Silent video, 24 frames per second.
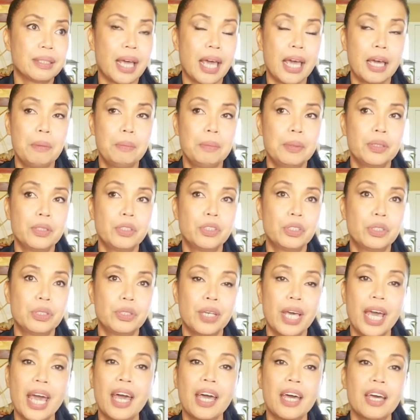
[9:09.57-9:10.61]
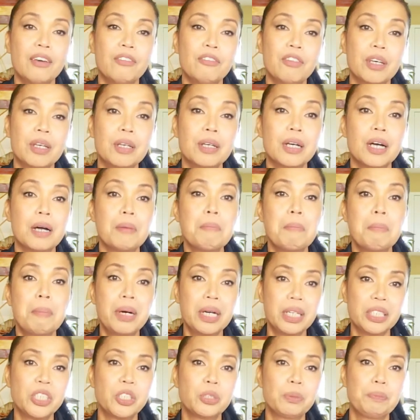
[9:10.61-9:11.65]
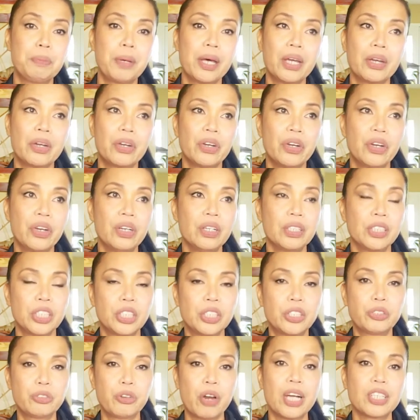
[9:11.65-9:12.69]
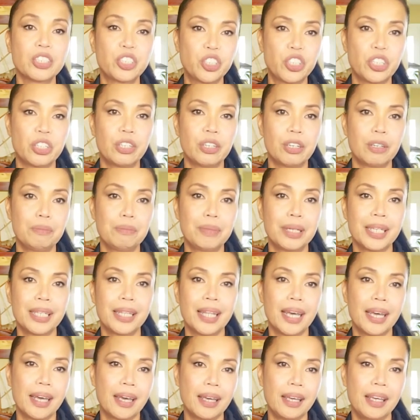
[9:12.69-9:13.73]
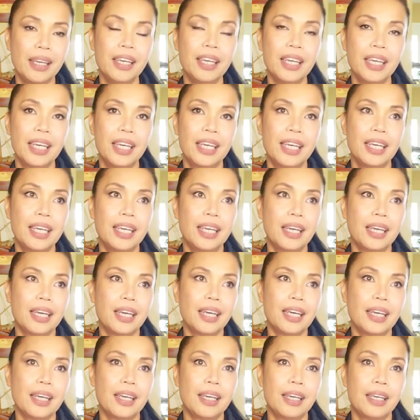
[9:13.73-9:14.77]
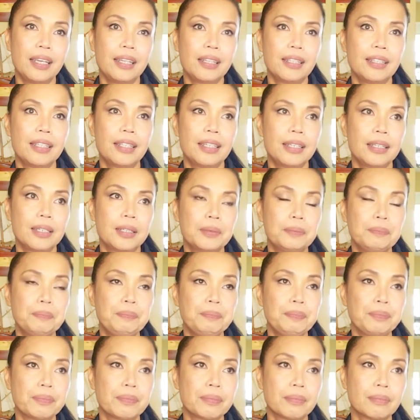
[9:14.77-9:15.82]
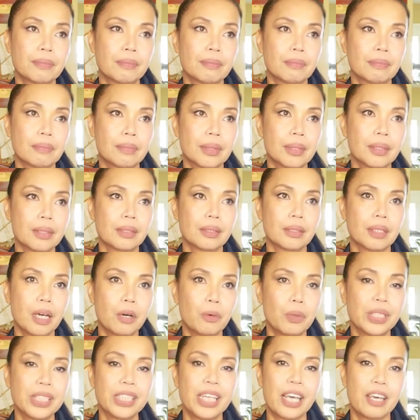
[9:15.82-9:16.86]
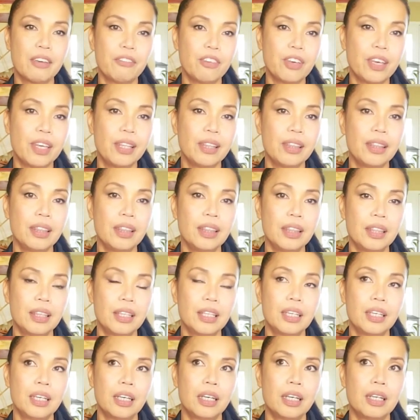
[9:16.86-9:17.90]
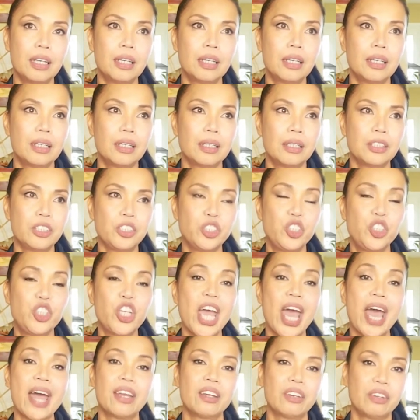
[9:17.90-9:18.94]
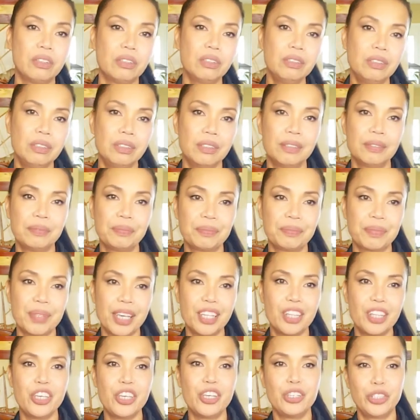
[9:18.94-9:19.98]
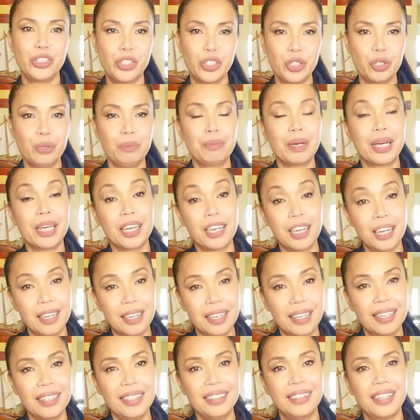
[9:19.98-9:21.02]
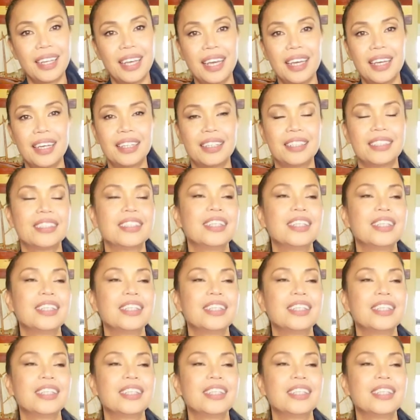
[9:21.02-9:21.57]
able to have a much better structure of my day. And I was given a channel in YouTube by God, and